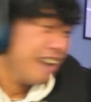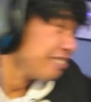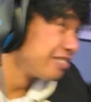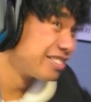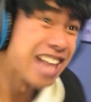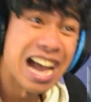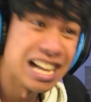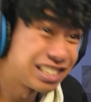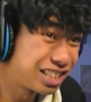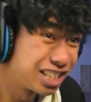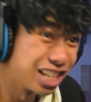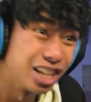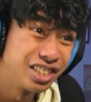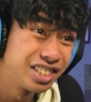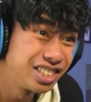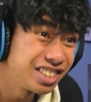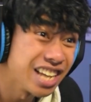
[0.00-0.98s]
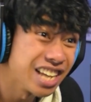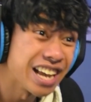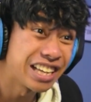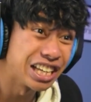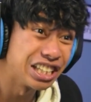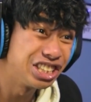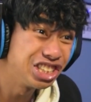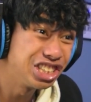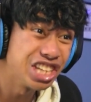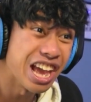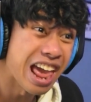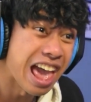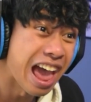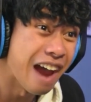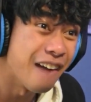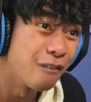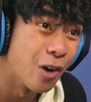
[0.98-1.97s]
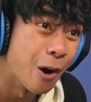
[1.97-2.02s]
That's the sickest shit
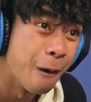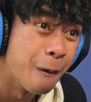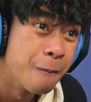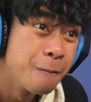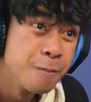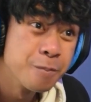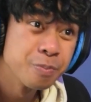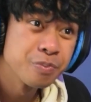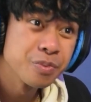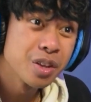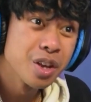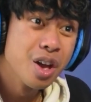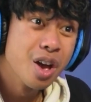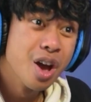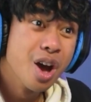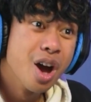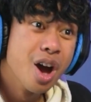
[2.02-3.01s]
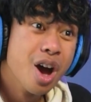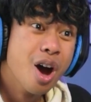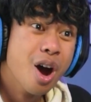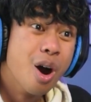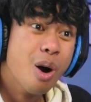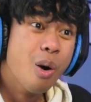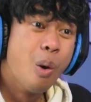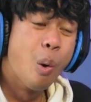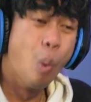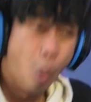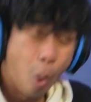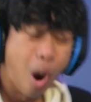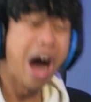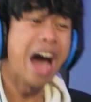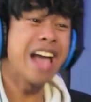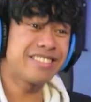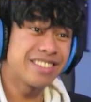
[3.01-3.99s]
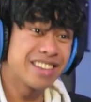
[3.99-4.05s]
ever.
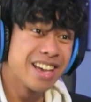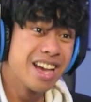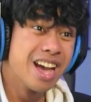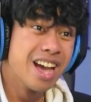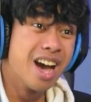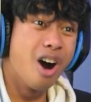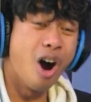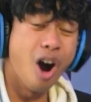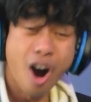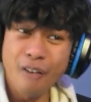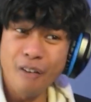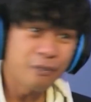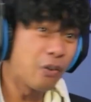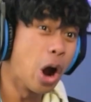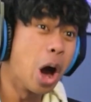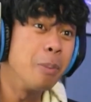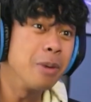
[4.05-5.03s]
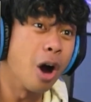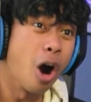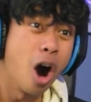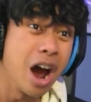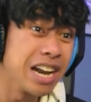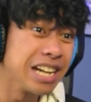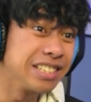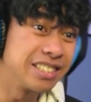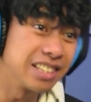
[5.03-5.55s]
What? From on his